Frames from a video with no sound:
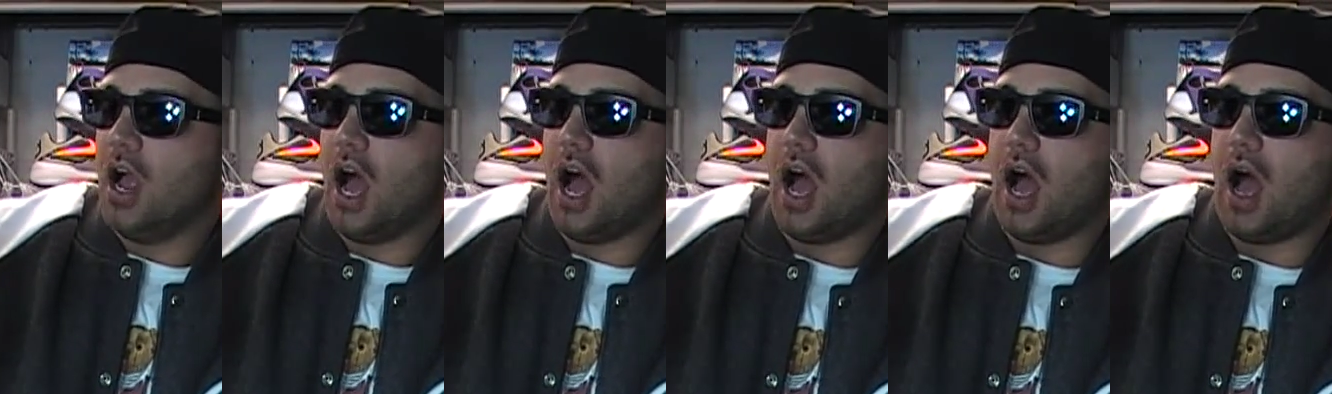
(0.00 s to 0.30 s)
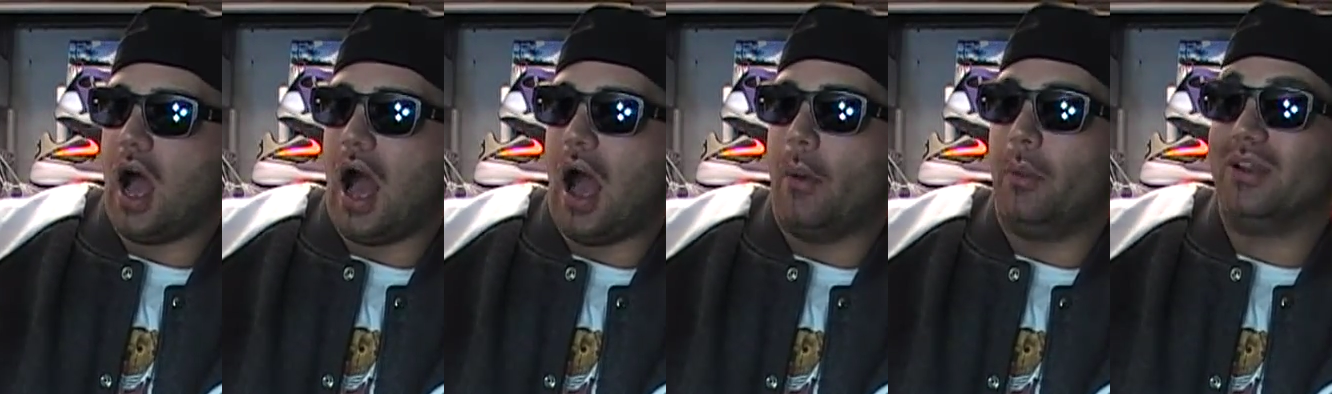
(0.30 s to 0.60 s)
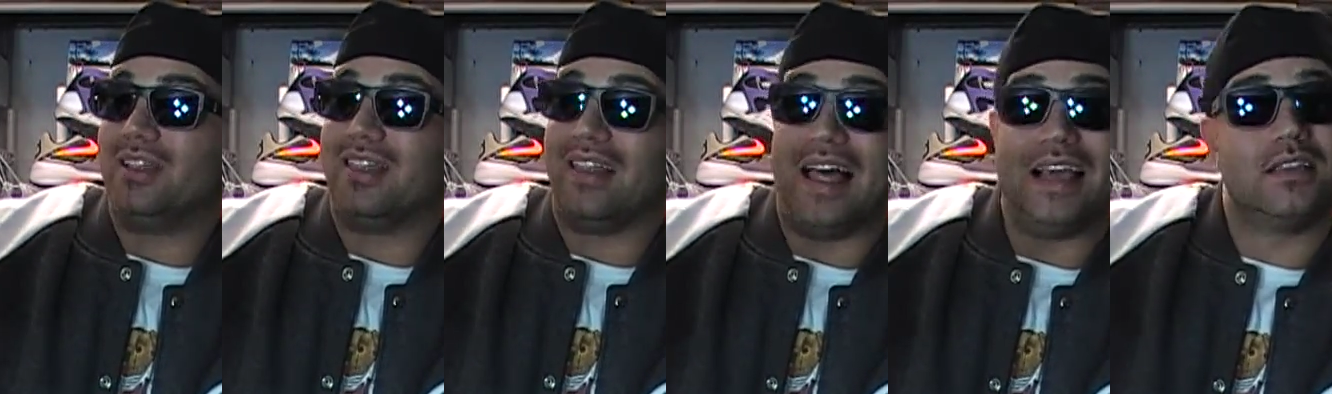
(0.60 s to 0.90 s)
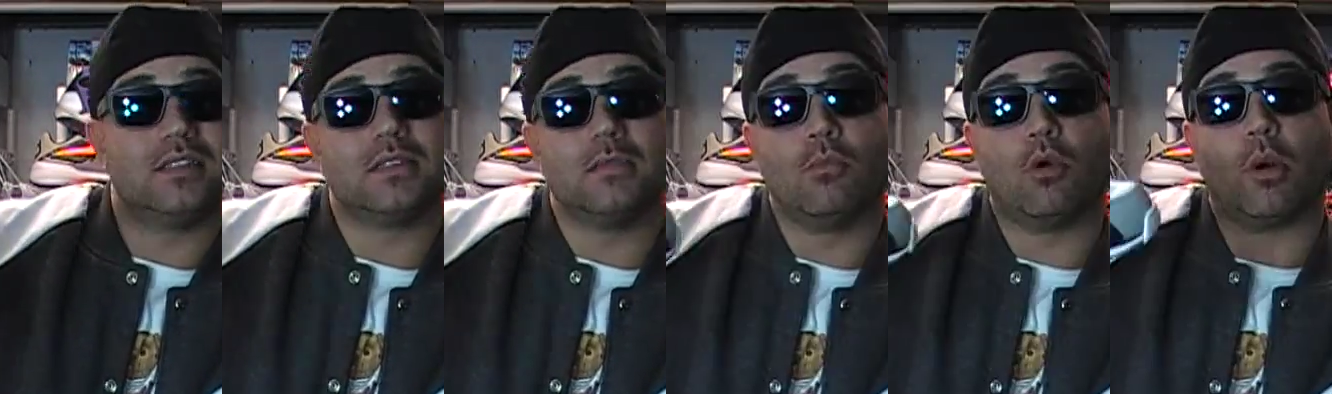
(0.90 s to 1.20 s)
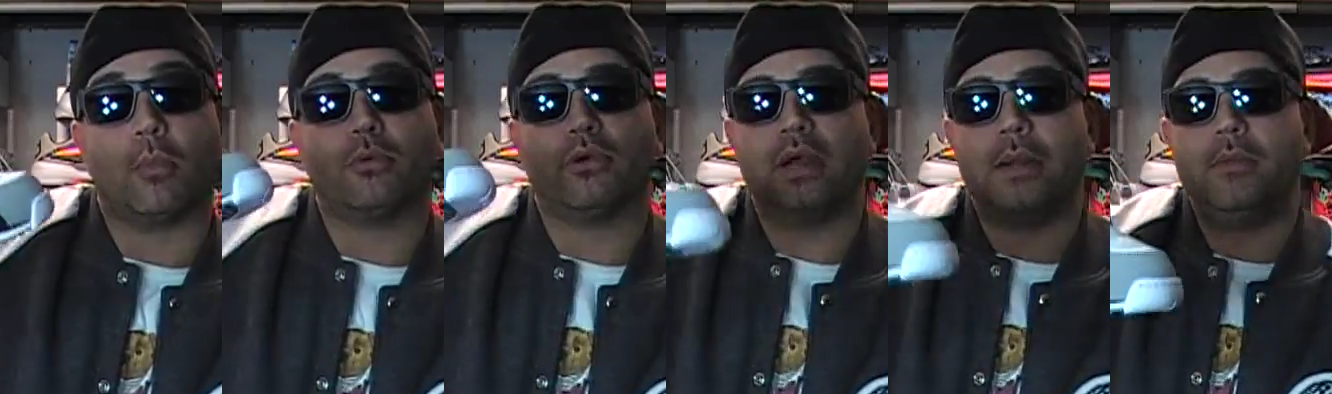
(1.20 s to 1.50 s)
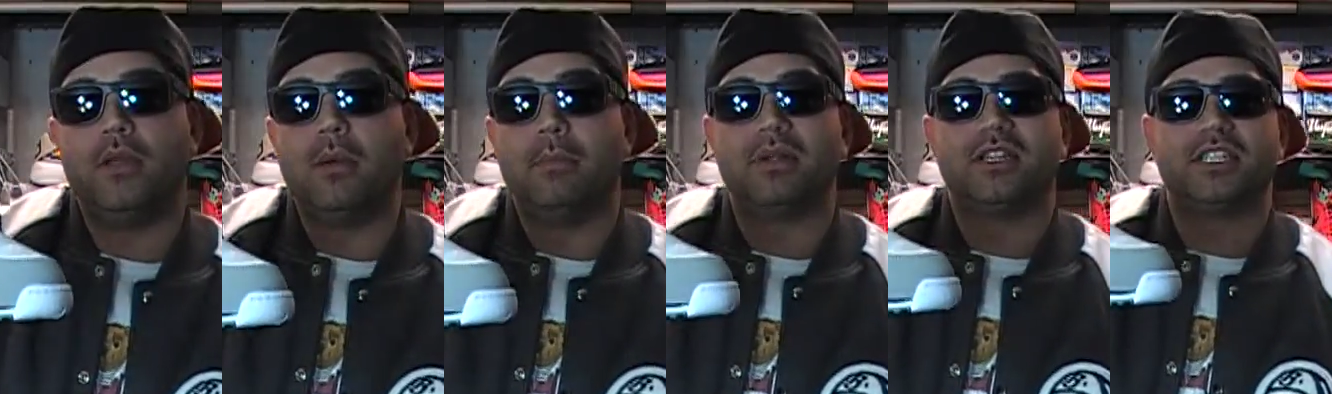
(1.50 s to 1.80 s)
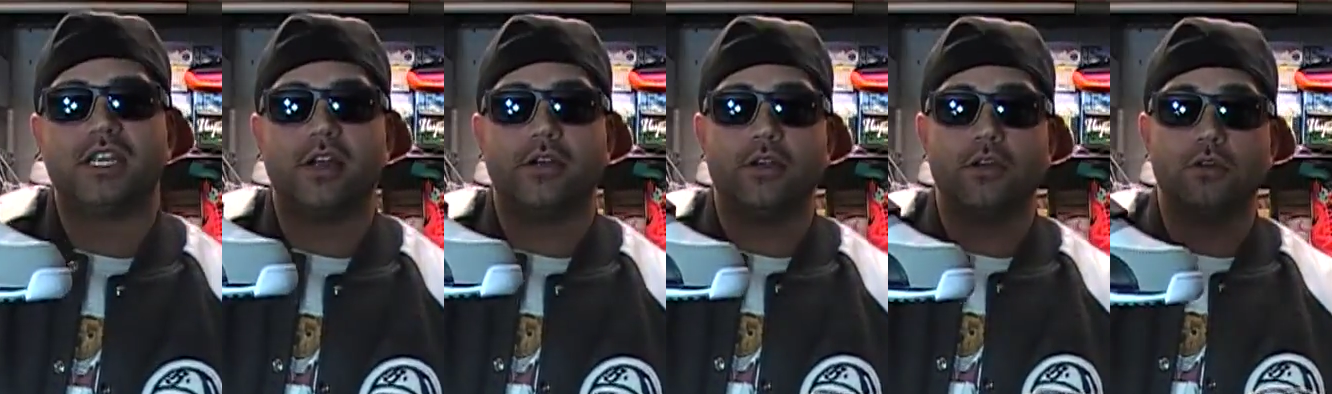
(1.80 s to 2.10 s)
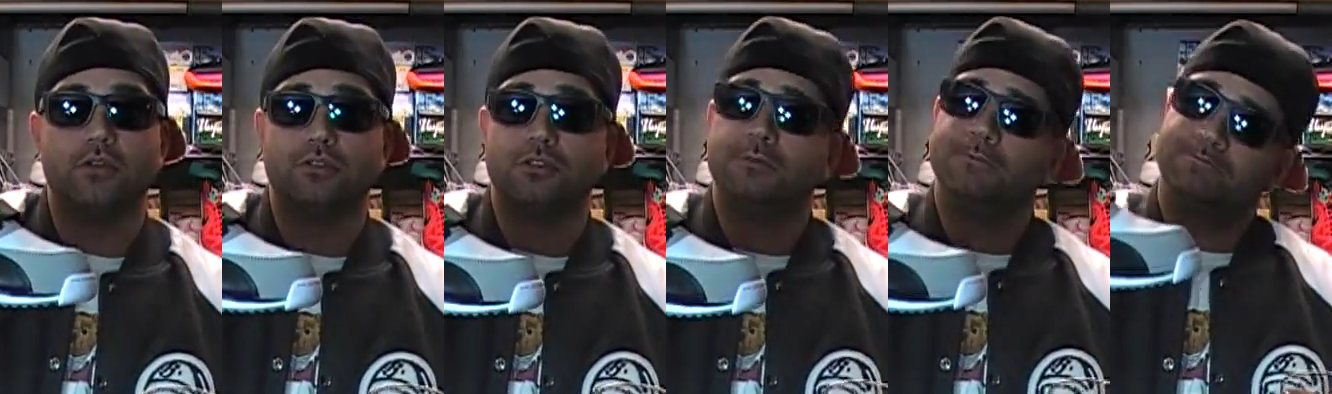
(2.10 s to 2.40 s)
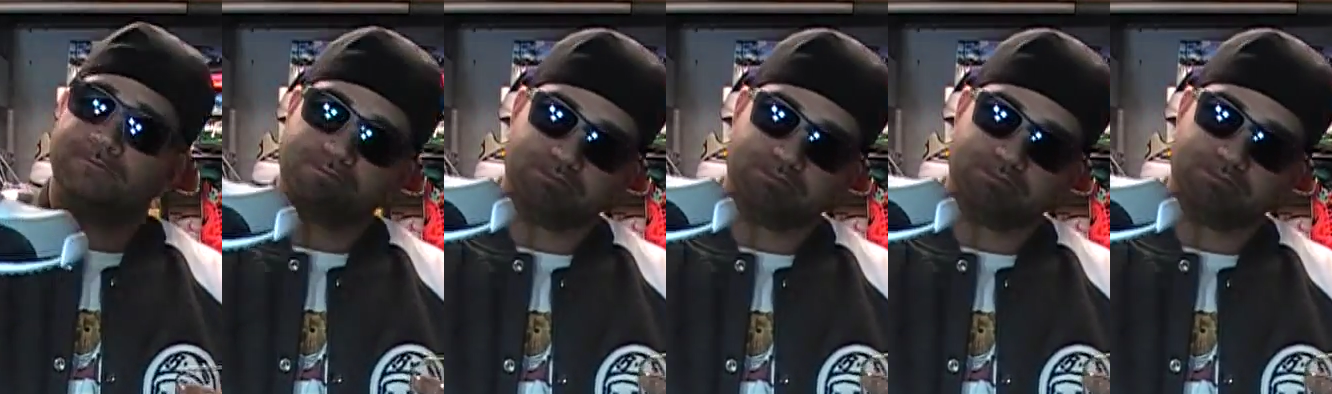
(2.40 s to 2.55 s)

I would like some more premium materials.